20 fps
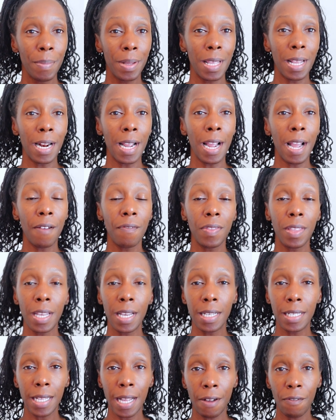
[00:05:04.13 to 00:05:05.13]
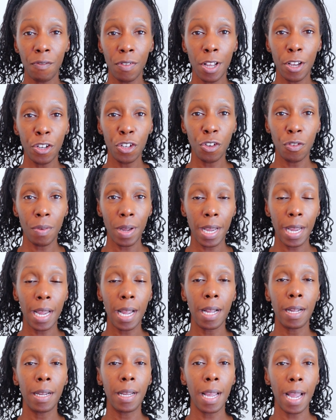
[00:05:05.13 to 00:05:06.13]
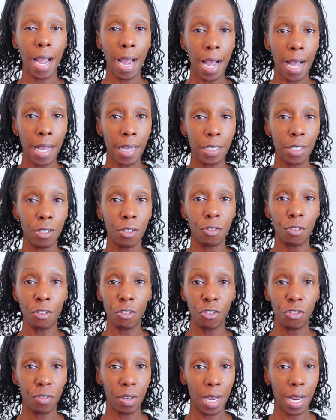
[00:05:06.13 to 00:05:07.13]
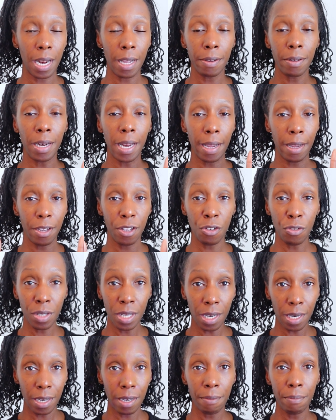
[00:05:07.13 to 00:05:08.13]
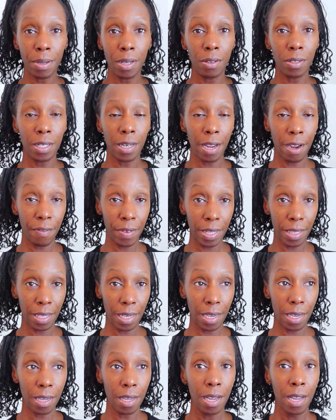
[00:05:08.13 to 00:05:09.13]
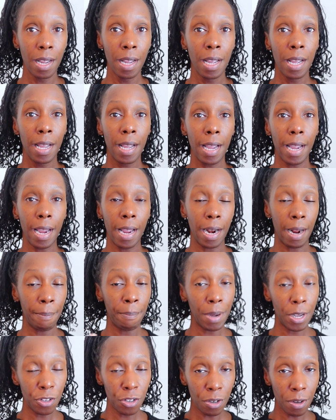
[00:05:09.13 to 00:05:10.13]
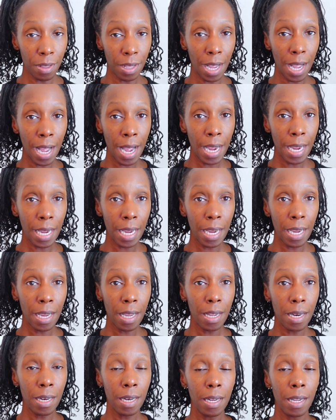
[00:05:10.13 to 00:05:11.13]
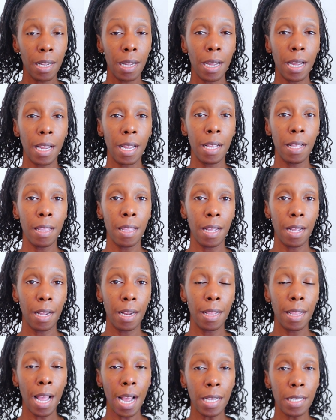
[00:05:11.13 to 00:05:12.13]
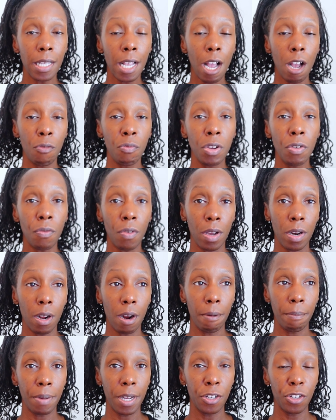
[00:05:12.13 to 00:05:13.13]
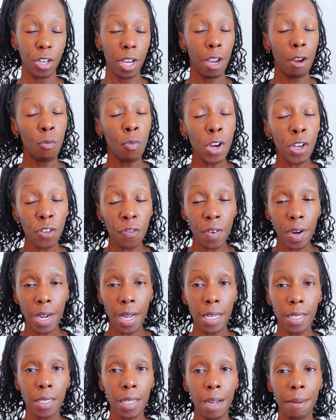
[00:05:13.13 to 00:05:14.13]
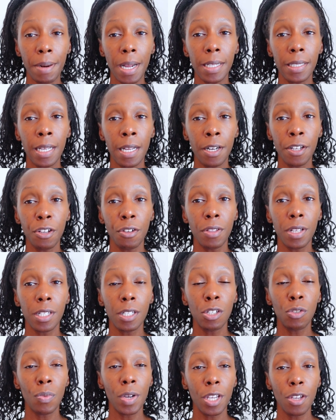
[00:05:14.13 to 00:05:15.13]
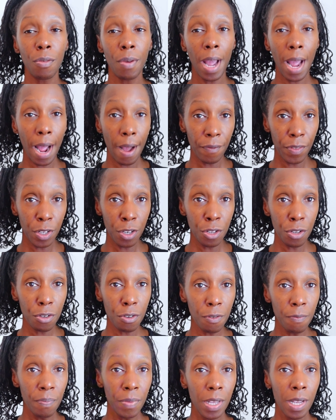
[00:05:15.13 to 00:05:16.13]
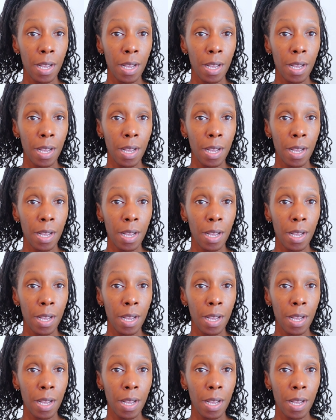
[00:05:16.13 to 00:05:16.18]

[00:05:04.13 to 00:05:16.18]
But then I have things that fluctuate: gas, grocery, like utility bills and everything. And I budget on the high end, and then that's how we run our budget. It works for us. I'm not telling you this is what you have to do,